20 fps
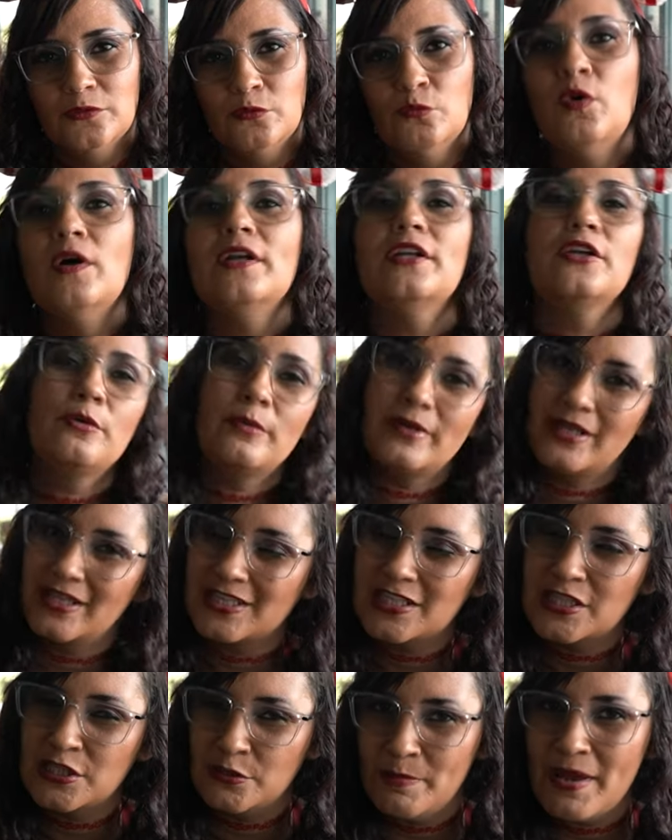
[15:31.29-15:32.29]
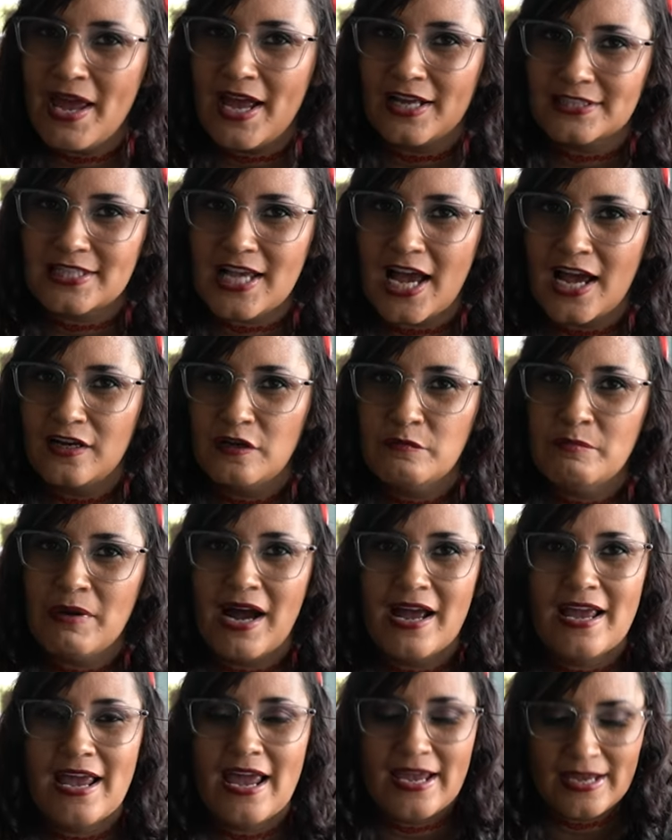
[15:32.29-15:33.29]
what you would expect out of
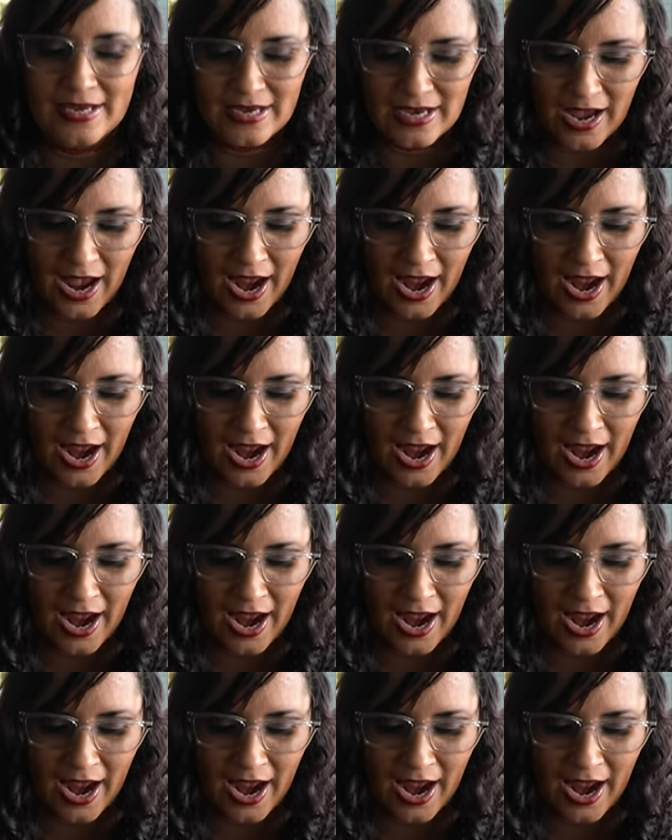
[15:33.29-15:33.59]
paella.